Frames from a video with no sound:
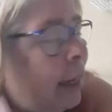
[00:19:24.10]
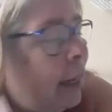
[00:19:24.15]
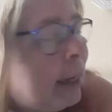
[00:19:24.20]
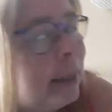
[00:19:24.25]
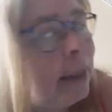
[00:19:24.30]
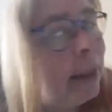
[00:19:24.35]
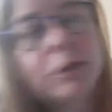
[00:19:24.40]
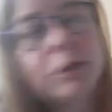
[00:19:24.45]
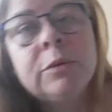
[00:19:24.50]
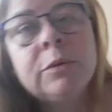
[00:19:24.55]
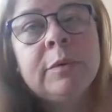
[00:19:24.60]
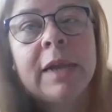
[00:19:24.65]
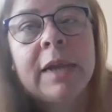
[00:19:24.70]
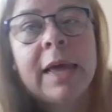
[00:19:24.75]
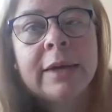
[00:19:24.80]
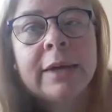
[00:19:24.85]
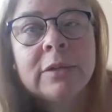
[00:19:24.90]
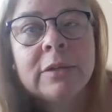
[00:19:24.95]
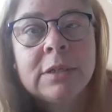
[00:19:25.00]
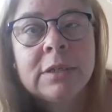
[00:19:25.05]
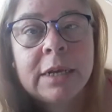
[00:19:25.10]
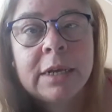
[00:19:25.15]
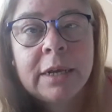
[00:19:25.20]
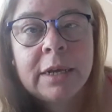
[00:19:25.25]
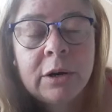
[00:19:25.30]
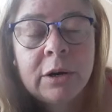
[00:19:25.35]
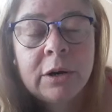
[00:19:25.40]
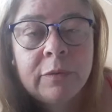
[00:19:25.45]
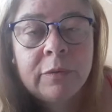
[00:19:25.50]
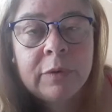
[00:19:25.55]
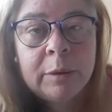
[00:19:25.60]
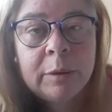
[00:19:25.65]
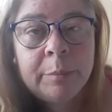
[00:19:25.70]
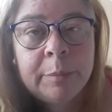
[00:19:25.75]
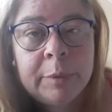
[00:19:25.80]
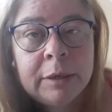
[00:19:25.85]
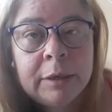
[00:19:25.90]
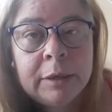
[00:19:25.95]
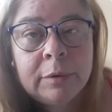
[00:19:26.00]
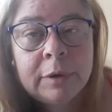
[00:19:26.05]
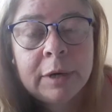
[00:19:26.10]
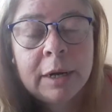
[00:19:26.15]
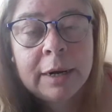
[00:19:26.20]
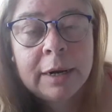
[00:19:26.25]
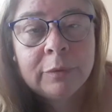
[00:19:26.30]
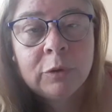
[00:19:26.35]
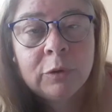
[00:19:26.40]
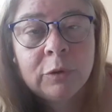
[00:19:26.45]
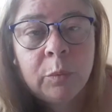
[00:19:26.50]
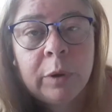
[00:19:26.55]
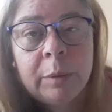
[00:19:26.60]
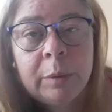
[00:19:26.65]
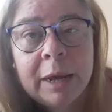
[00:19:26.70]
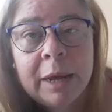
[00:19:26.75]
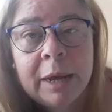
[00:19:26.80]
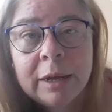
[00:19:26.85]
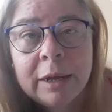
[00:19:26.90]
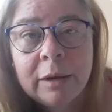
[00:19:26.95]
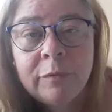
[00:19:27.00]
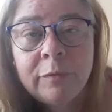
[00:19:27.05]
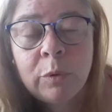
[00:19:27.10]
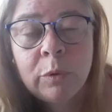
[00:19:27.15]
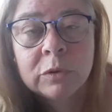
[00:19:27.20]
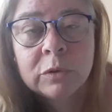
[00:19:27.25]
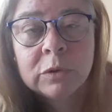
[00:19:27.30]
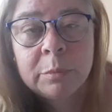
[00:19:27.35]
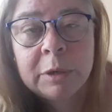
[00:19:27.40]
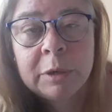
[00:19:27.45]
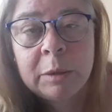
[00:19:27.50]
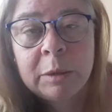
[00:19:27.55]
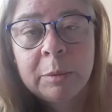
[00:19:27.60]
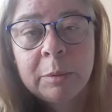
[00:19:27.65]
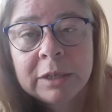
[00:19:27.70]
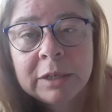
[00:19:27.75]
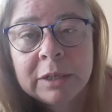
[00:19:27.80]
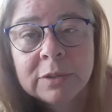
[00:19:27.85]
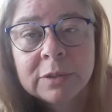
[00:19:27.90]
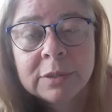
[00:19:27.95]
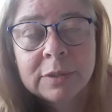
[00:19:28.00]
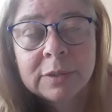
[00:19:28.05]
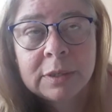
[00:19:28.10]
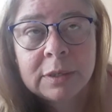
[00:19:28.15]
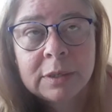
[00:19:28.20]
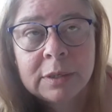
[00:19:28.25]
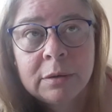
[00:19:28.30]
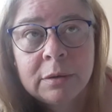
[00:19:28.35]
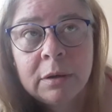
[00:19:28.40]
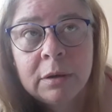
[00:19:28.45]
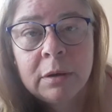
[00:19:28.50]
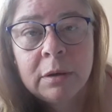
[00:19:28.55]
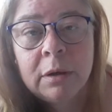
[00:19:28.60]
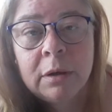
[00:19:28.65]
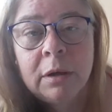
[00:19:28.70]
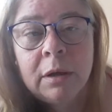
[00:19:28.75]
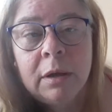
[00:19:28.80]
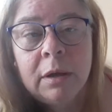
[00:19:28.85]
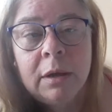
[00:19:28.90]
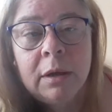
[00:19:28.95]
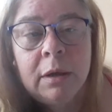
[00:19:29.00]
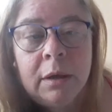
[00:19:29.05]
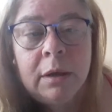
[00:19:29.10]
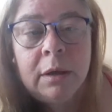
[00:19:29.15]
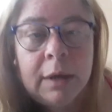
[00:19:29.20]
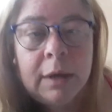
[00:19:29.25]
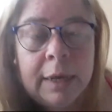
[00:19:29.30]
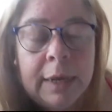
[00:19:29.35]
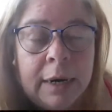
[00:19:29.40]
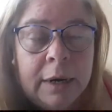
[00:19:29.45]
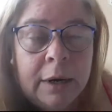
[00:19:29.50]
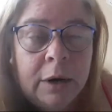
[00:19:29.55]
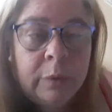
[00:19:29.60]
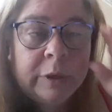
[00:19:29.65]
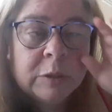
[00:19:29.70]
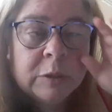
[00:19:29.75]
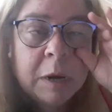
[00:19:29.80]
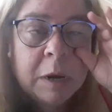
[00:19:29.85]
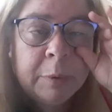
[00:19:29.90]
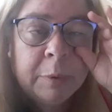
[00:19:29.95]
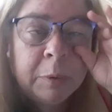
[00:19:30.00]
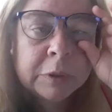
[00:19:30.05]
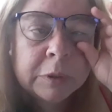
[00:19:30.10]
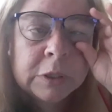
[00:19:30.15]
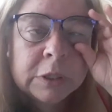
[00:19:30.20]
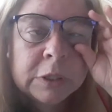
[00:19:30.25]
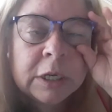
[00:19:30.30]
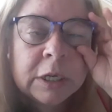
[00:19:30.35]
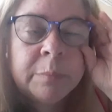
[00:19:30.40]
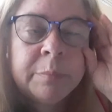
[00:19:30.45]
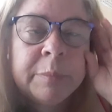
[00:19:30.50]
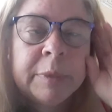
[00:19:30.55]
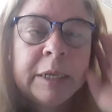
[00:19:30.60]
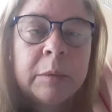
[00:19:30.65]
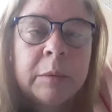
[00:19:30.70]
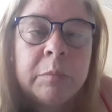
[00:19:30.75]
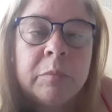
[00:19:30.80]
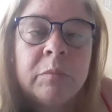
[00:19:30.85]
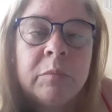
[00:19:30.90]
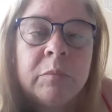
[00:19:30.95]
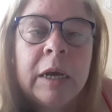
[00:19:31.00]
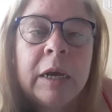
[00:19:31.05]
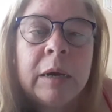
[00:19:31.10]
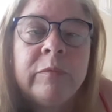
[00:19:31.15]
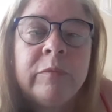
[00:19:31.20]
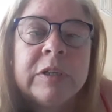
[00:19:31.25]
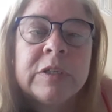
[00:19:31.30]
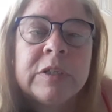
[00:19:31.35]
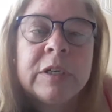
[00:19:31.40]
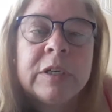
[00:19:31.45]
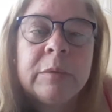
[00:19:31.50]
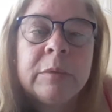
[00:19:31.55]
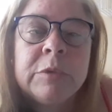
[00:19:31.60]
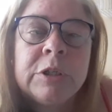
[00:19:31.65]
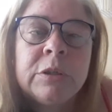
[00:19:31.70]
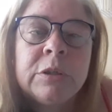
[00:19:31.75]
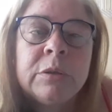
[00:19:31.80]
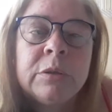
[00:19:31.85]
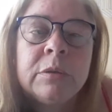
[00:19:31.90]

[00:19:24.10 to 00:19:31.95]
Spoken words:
can just relax and take care of him and not have to run back and forth so many places. And I know his mama wants to come visit him too.